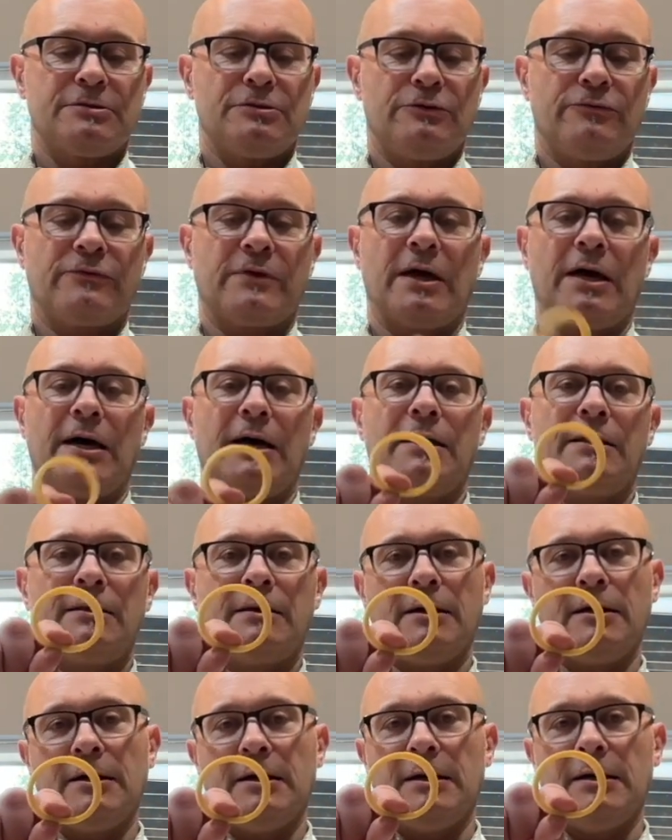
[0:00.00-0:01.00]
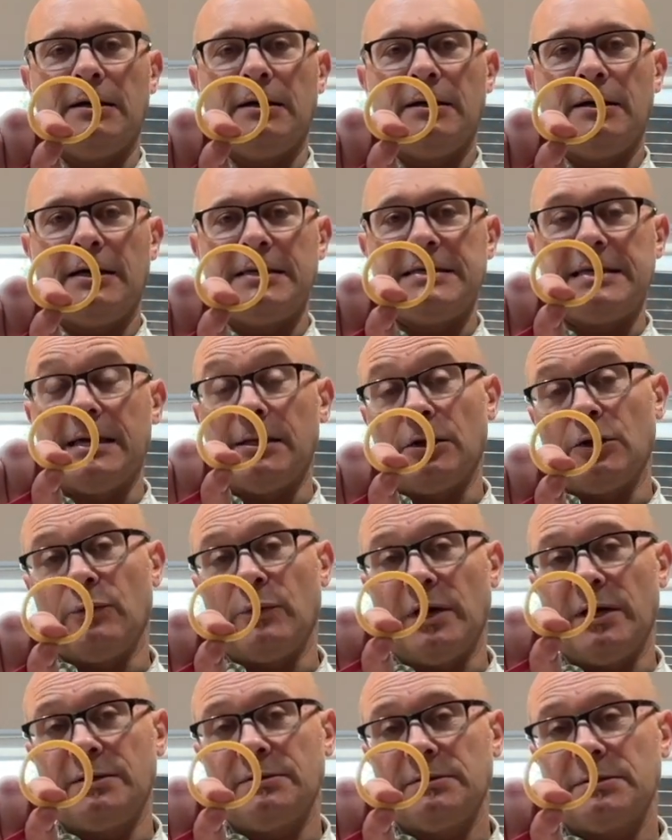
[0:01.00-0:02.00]
You've got a yellow
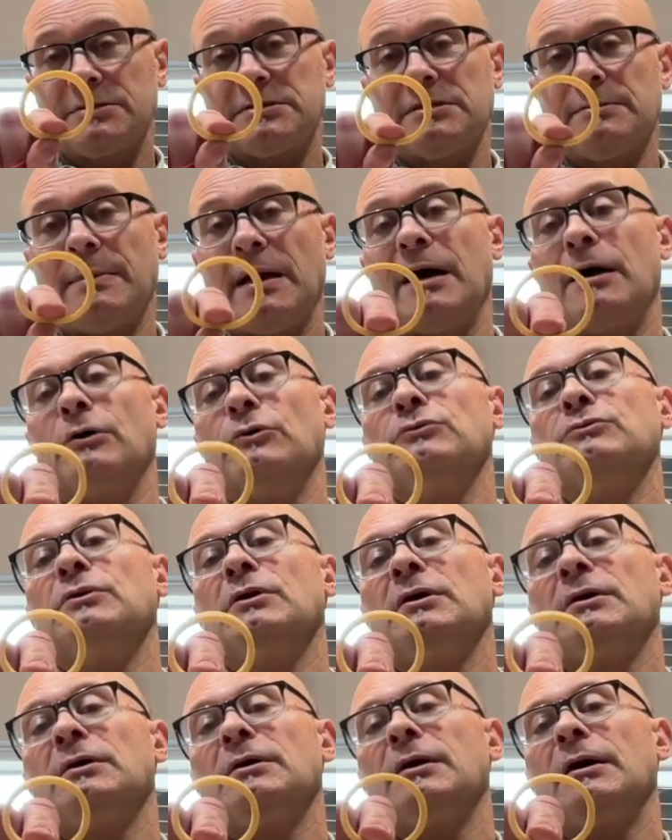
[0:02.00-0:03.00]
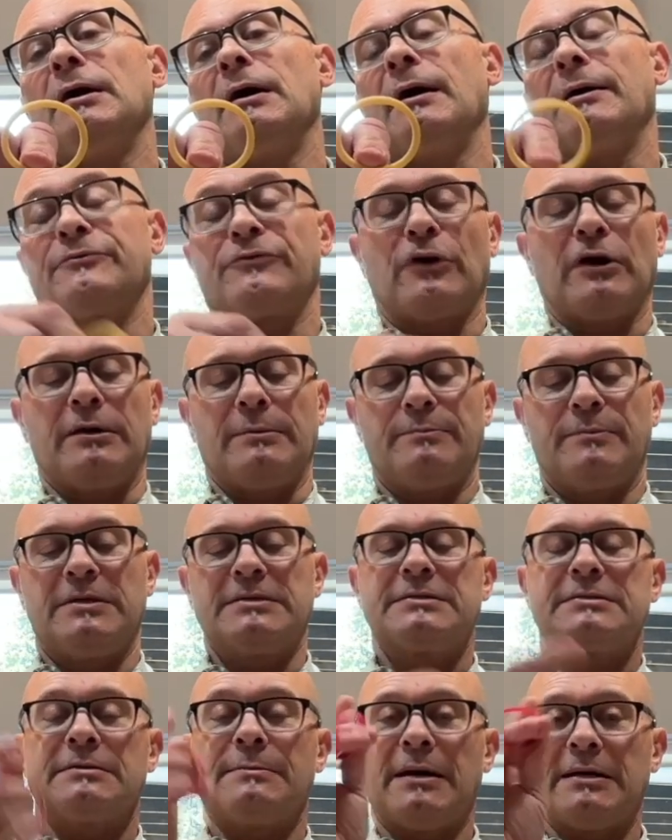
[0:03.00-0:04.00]
one that's about,
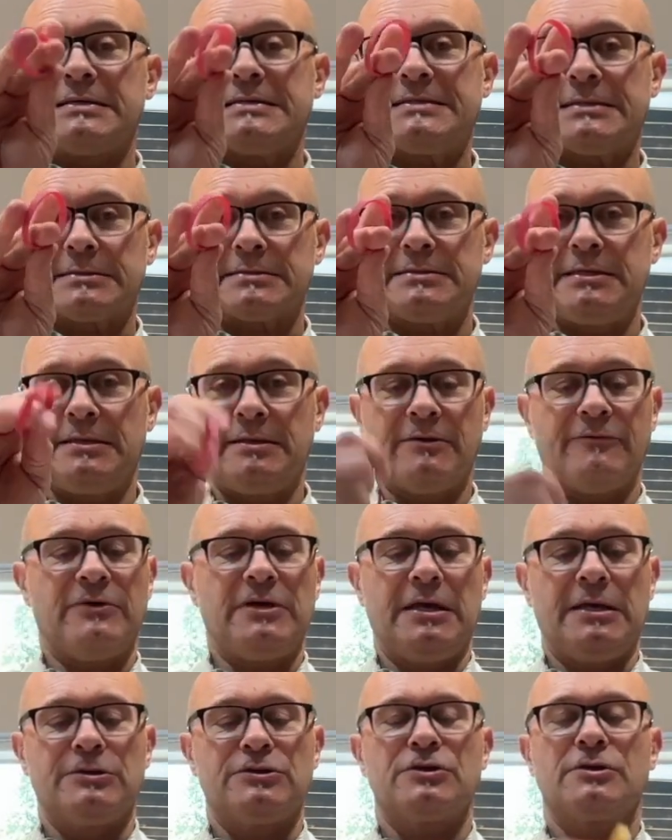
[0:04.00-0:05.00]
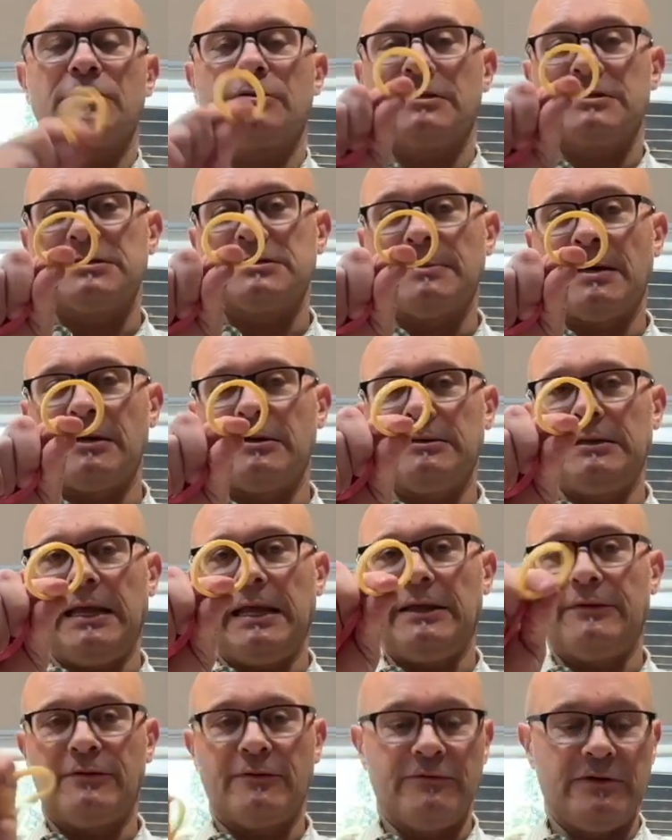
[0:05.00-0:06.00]
this is about 1/16 of an inch. This is about
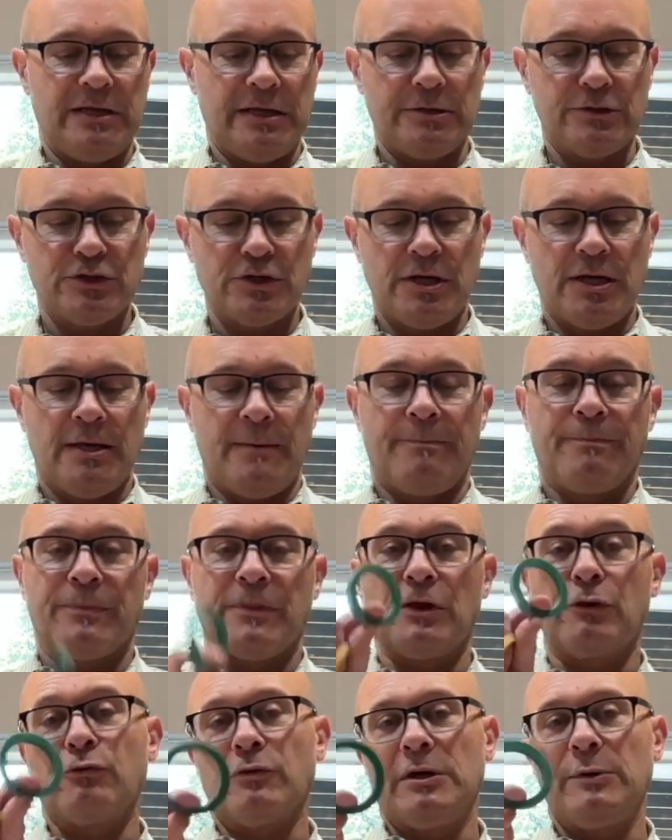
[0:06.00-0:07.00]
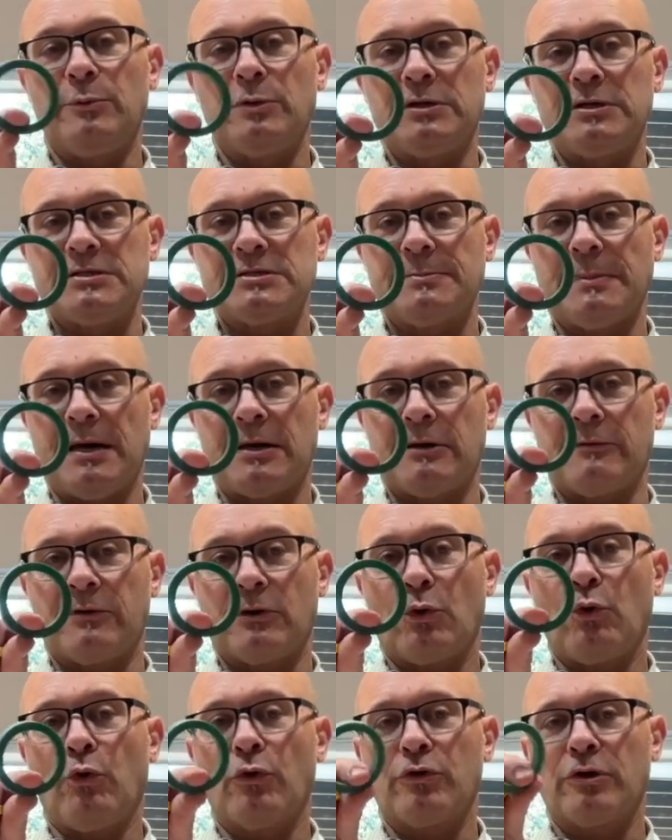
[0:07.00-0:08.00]
1/8 of an inch. The green one is about
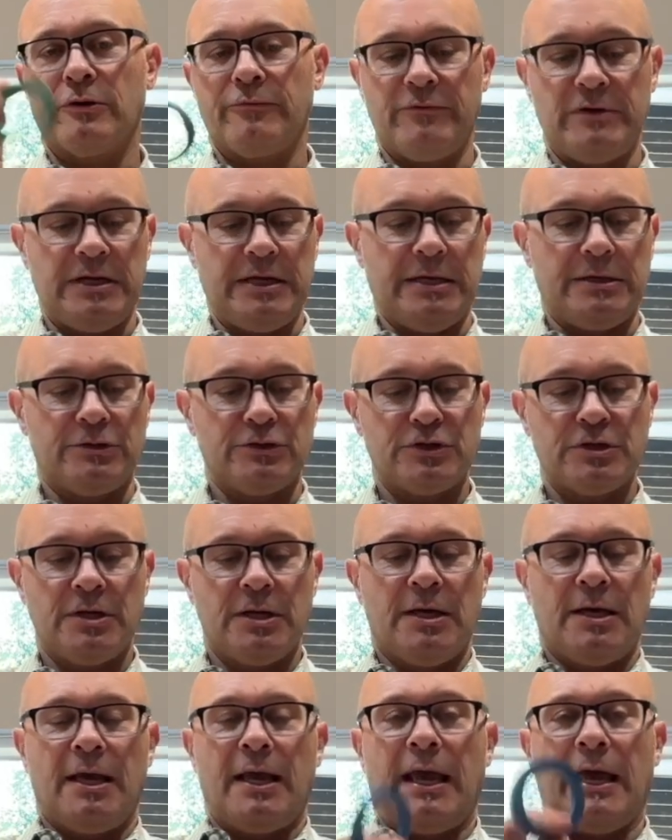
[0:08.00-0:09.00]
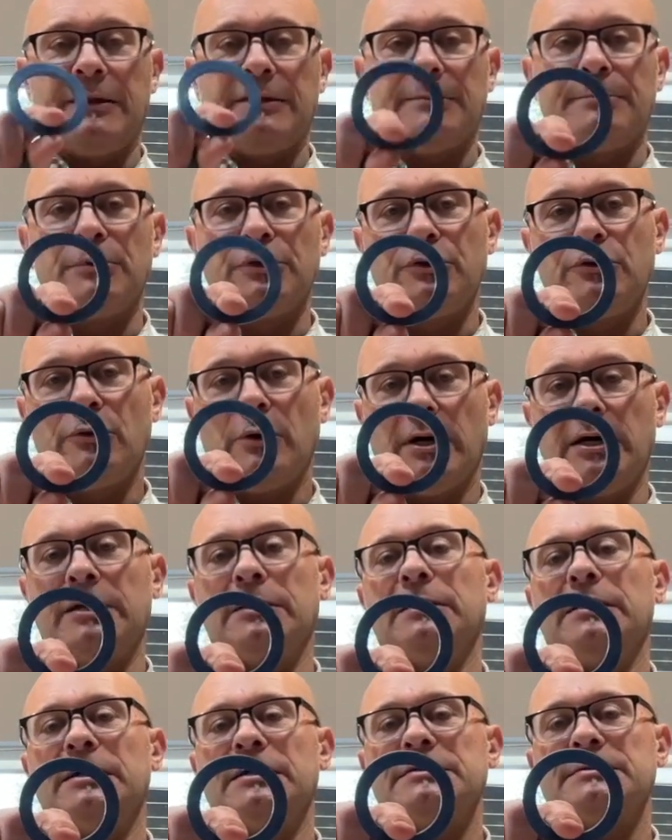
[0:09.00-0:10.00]
1/4 of an inch, and the blue
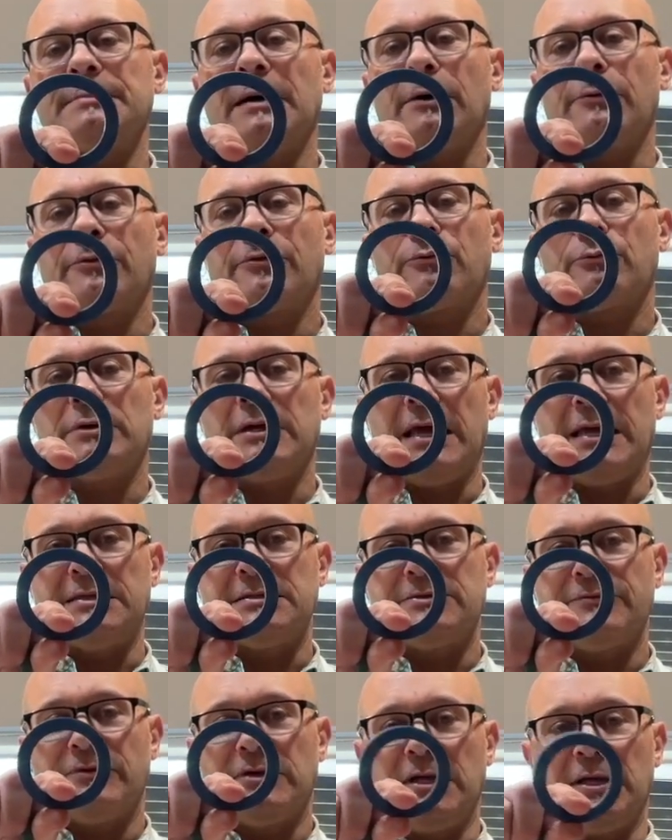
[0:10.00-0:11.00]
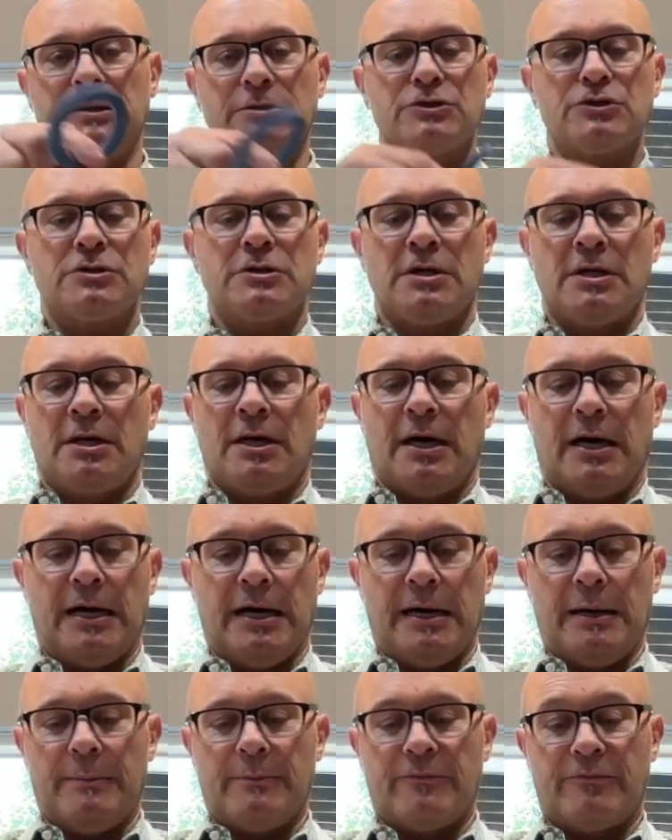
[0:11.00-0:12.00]
one is about 3/8 of an inch.
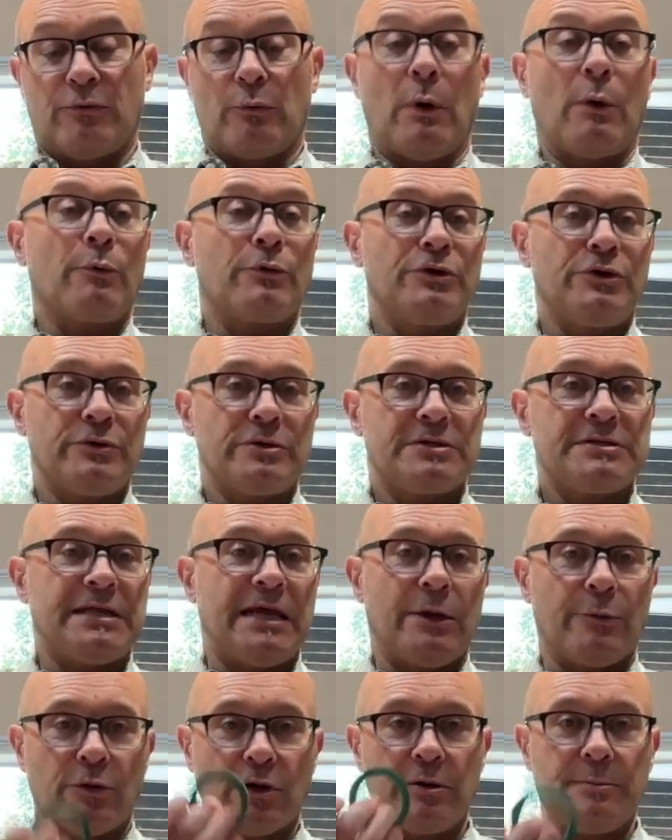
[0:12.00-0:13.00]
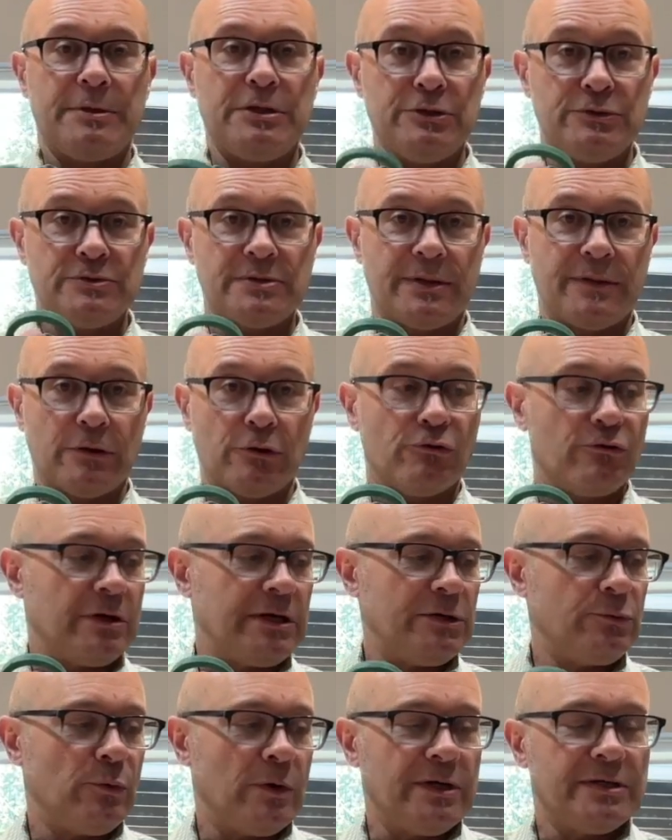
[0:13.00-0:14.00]
For what we're doing today, we're going to be using the
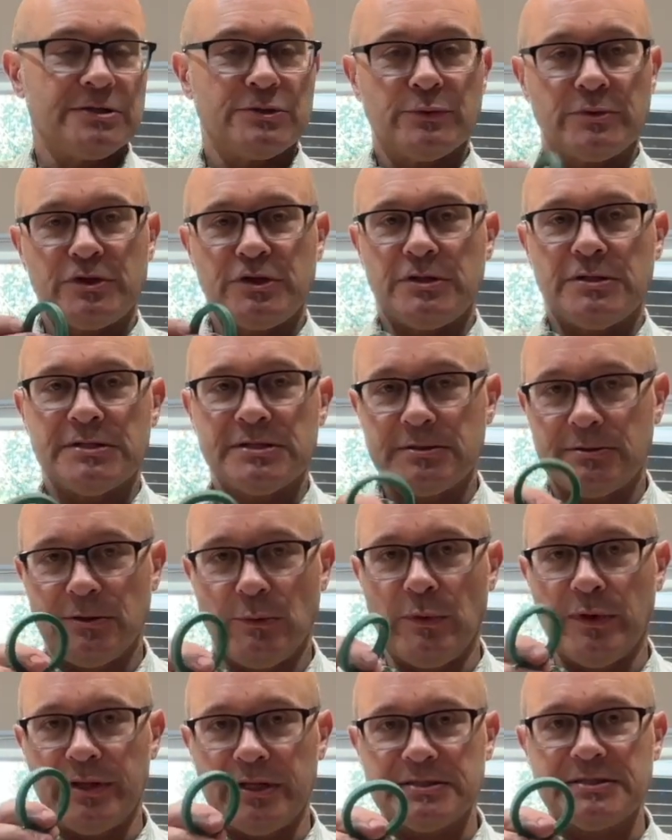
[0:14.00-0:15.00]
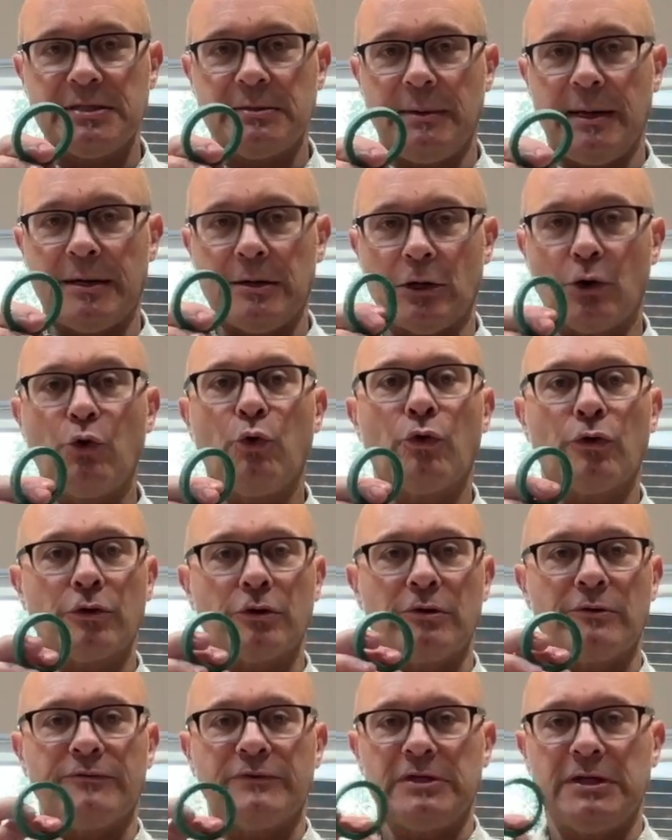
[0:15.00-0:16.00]
green ones, which is the one that's about
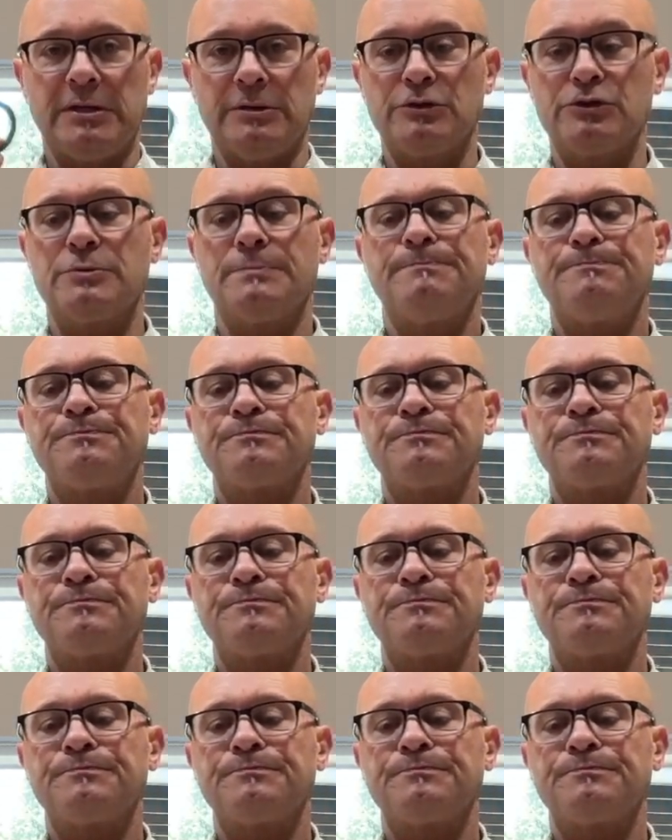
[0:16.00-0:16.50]
1/4 of an inch.